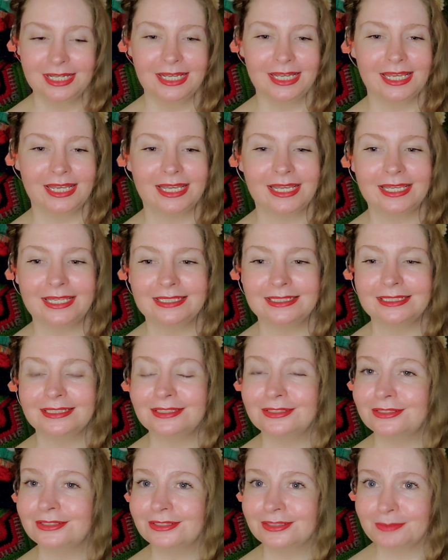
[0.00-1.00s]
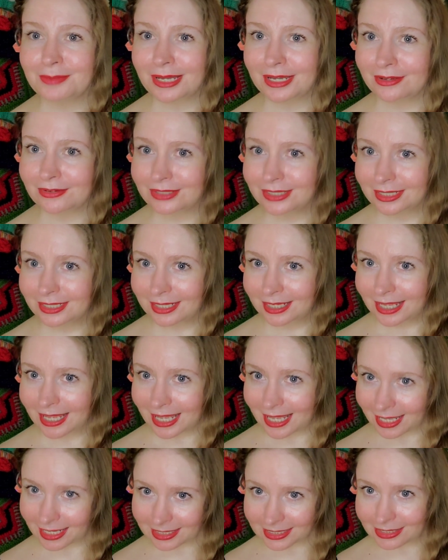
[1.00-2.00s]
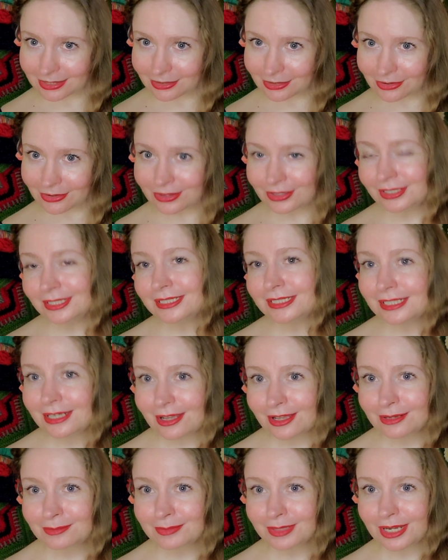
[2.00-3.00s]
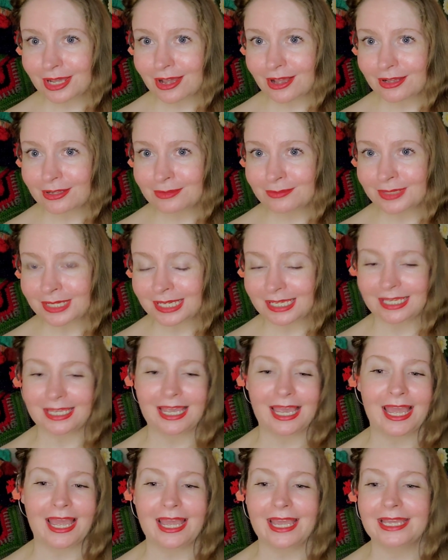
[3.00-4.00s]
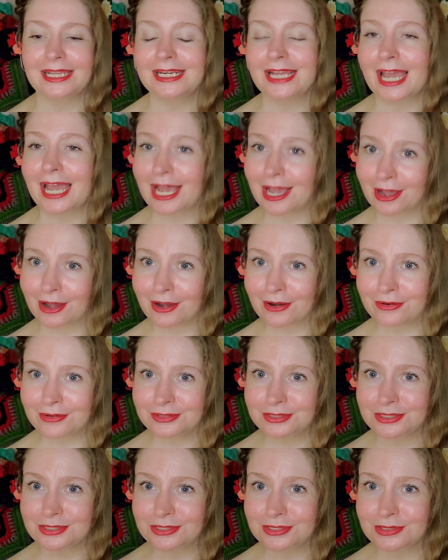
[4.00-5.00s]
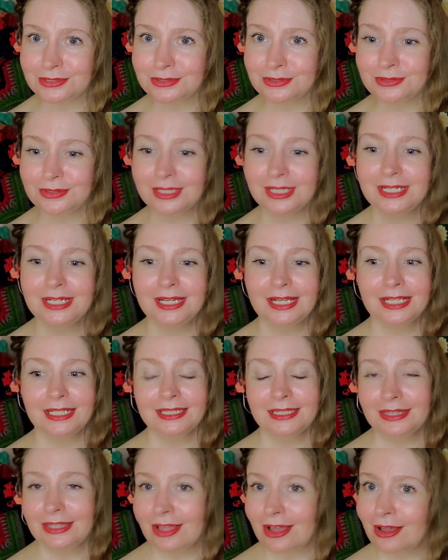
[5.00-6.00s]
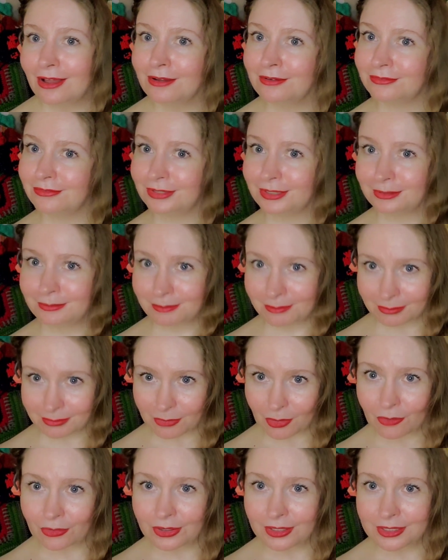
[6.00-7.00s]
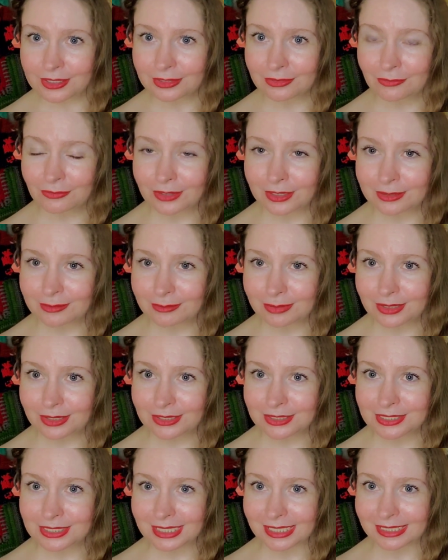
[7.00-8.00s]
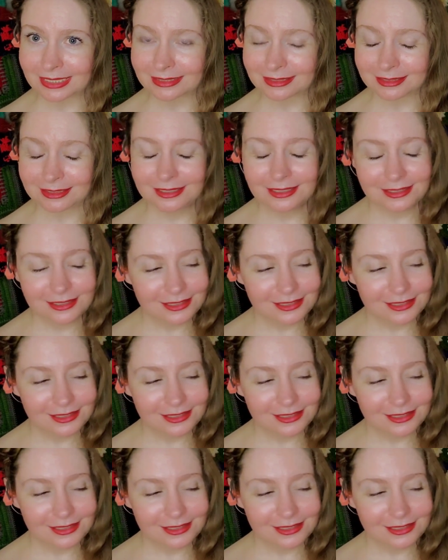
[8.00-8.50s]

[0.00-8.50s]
And learn about ethical non monogamy and how to love more than one person.